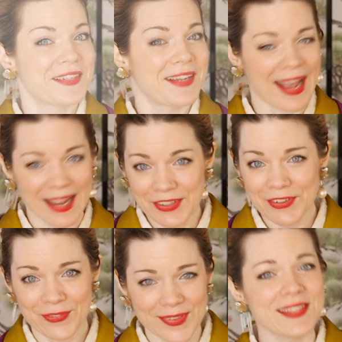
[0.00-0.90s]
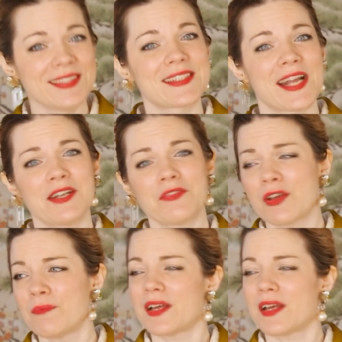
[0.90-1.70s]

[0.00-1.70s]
can you really skate in them,